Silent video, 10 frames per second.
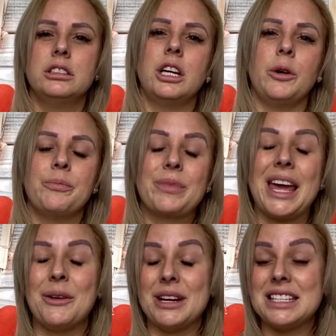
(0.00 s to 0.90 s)
so
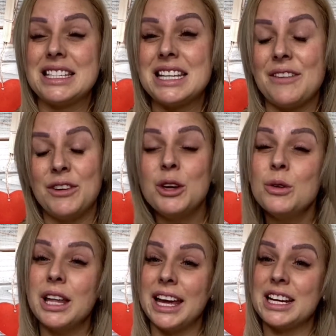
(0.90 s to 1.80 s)
anyways, if you
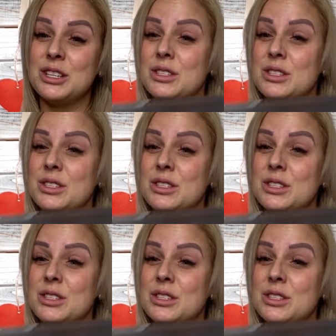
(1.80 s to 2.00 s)
like to